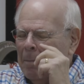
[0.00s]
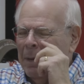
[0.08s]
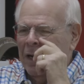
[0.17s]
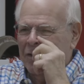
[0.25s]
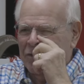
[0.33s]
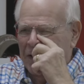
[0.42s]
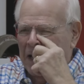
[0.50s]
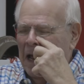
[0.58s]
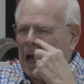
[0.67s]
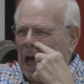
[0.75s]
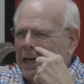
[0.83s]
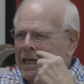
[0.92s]
but I said,
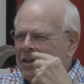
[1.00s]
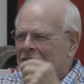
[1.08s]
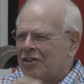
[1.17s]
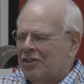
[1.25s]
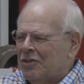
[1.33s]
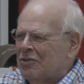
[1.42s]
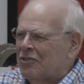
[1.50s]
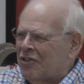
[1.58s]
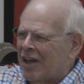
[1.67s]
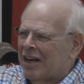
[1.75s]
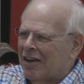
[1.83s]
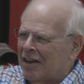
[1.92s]
I need to use
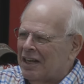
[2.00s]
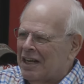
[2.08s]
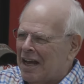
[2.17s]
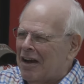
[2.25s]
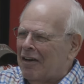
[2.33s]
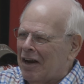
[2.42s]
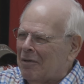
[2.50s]
that on the air.